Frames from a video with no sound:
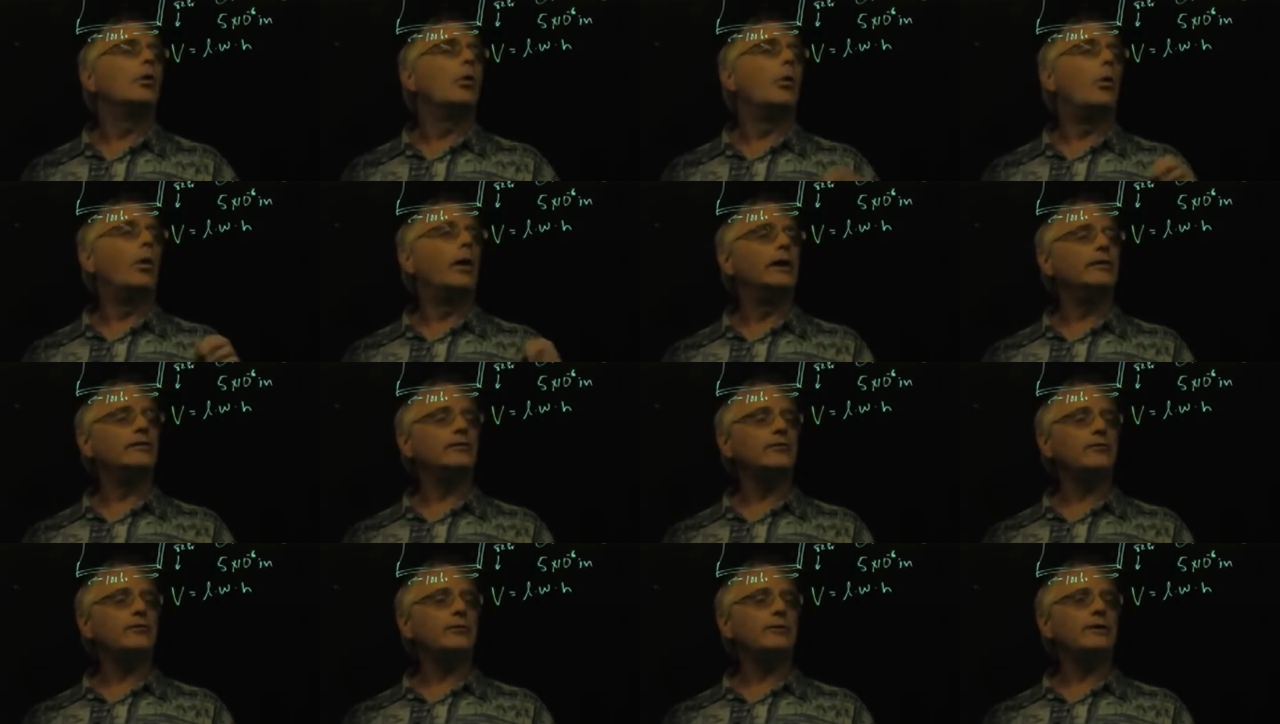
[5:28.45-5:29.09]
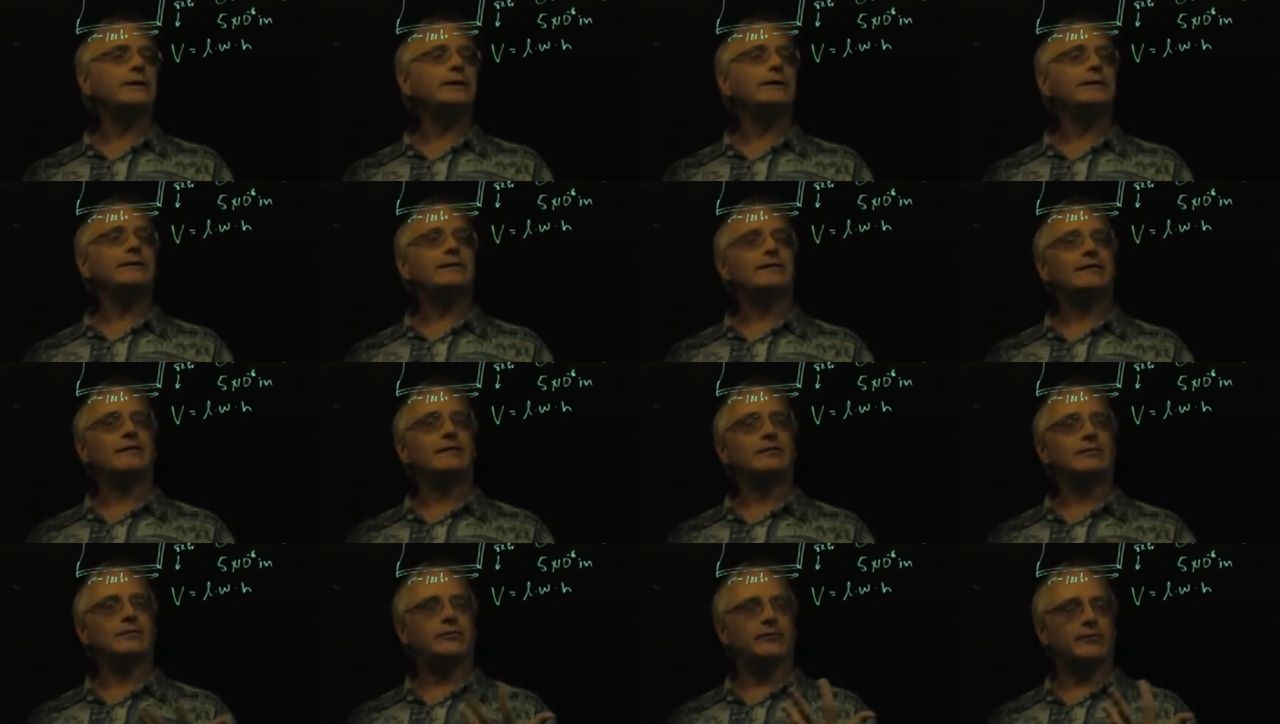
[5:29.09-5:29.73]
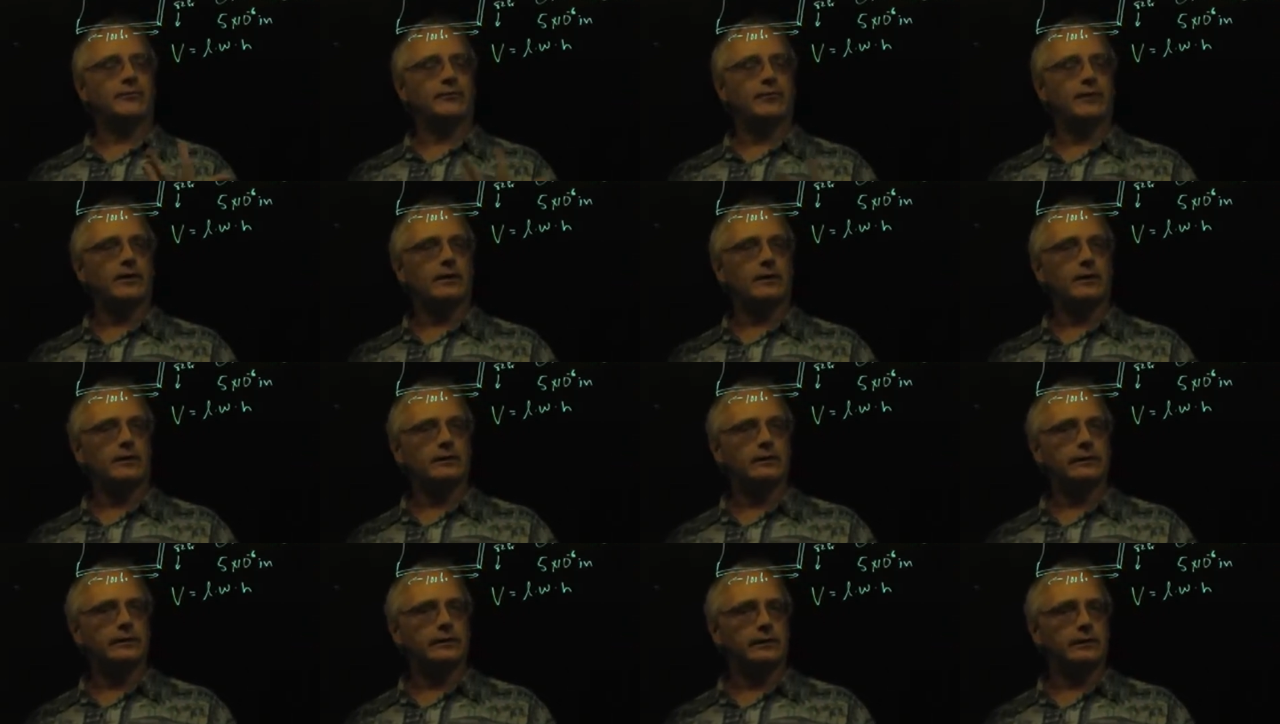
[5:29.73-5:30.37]
Once we get this
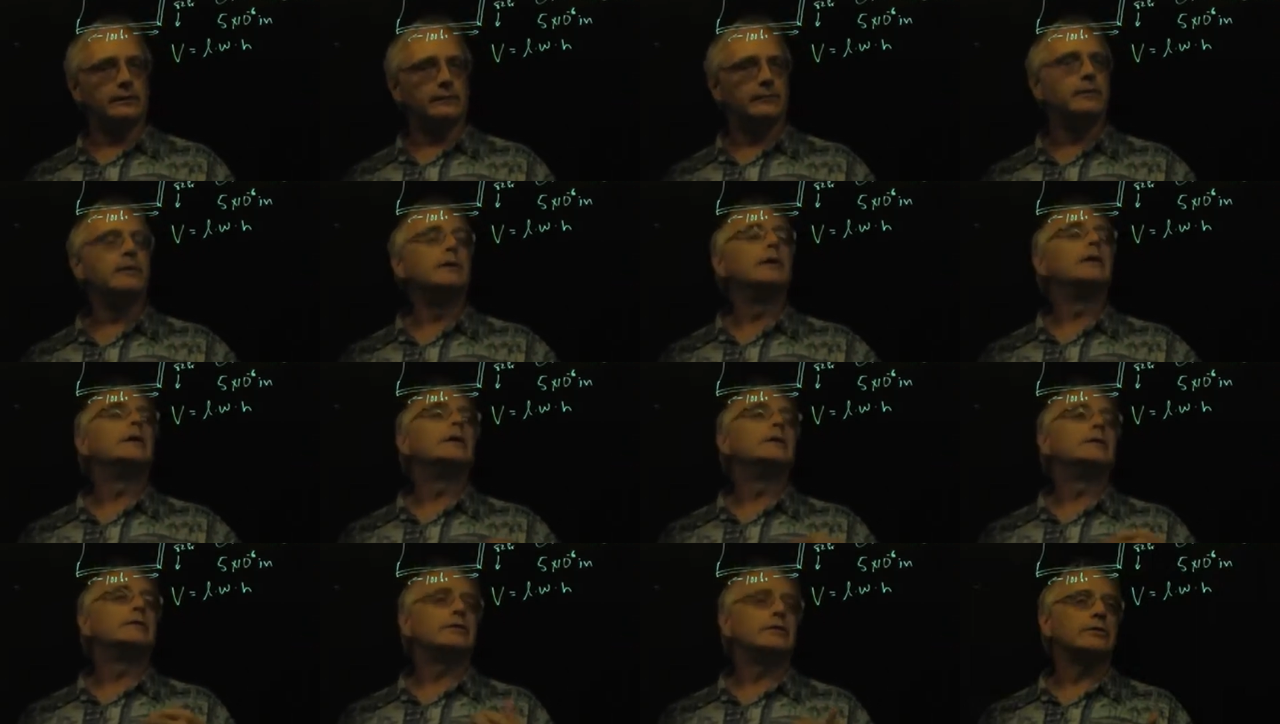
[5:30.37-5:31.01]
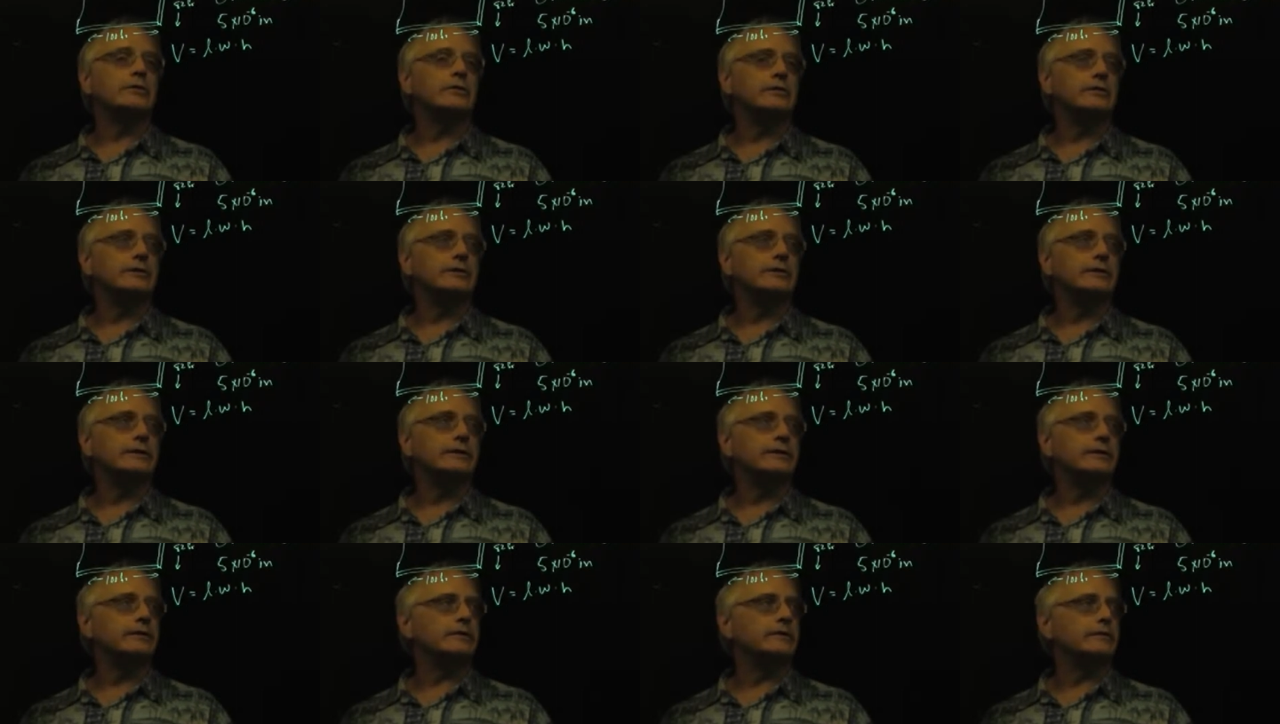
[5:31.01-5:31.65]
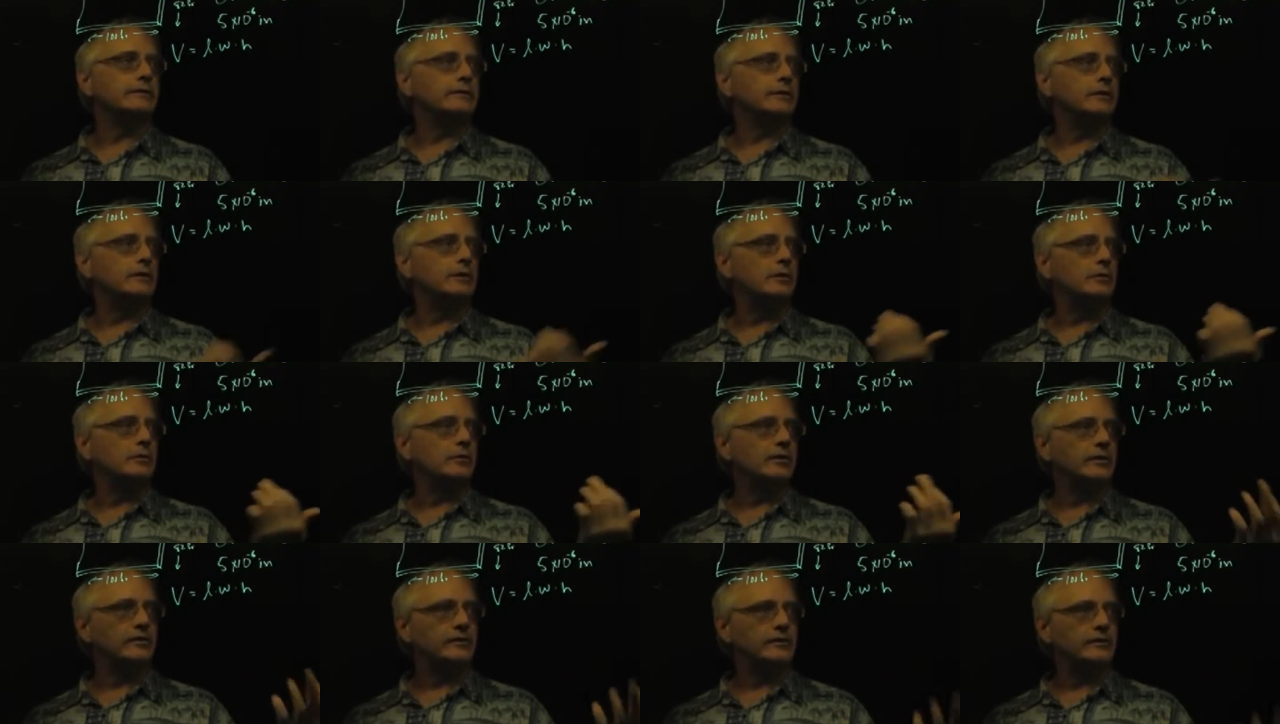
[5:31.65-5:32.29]
volume turned into
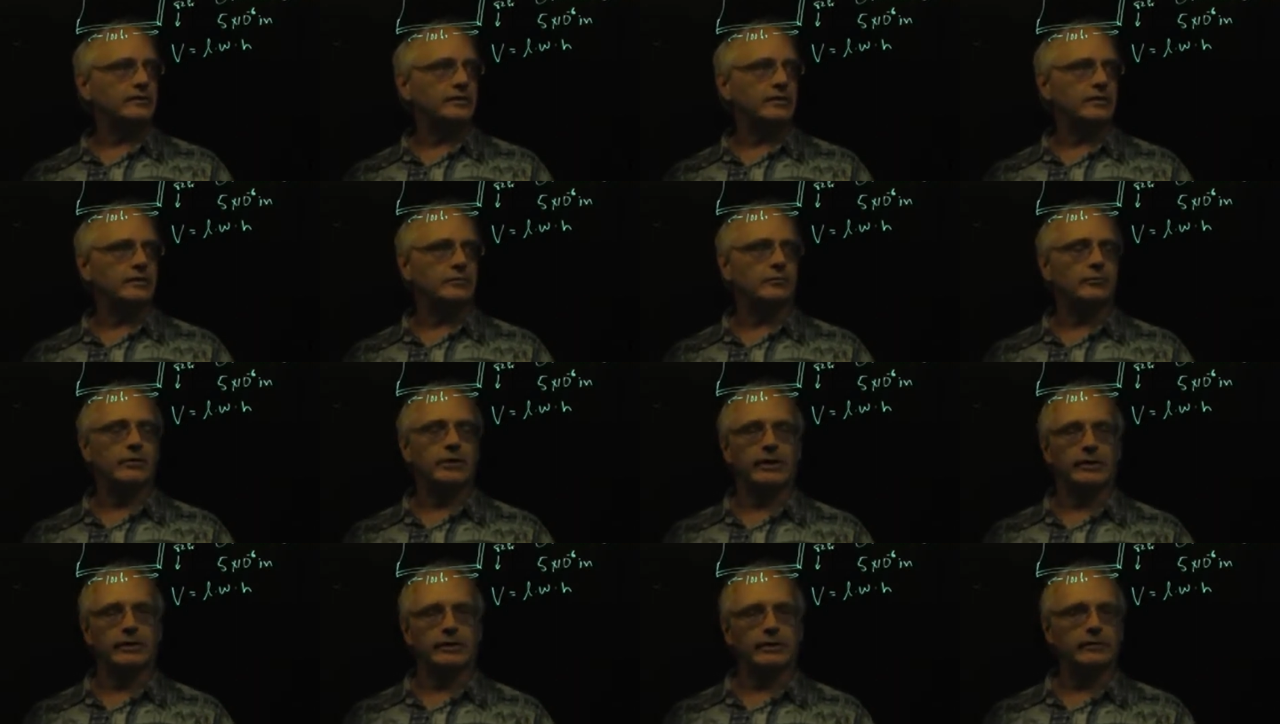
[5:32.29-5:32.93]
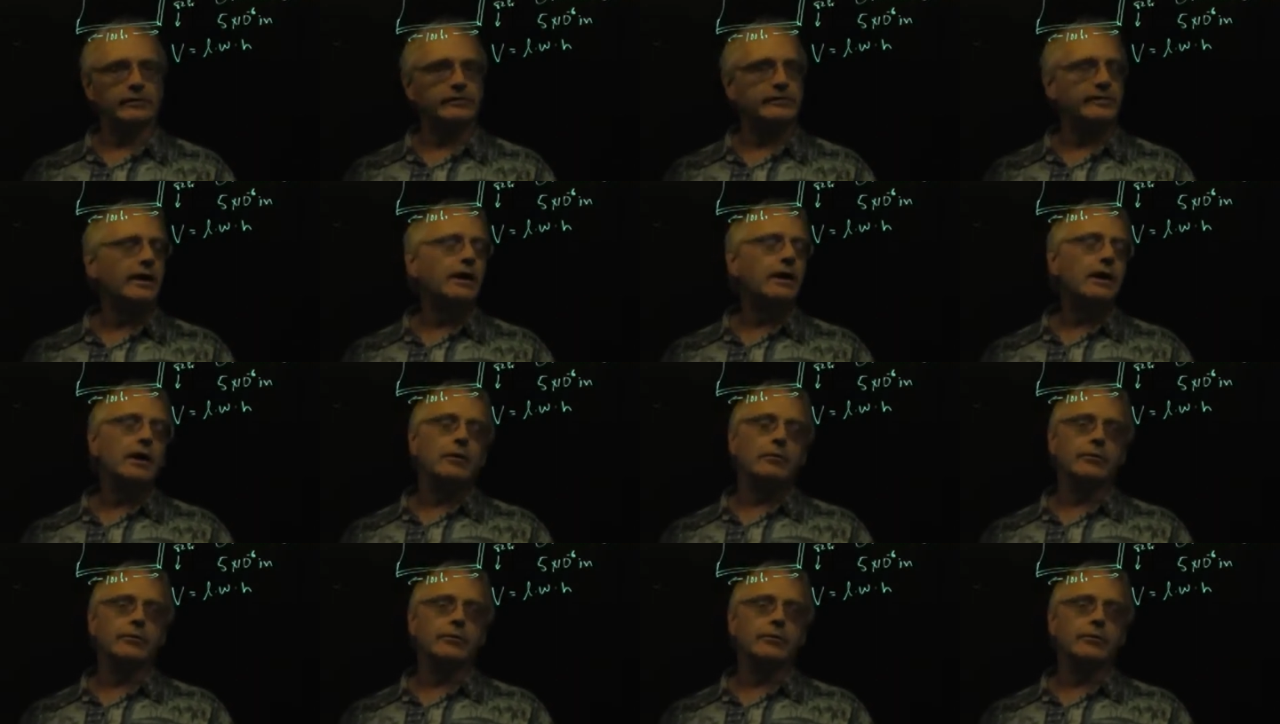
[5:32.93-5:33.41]
cubic centimeters,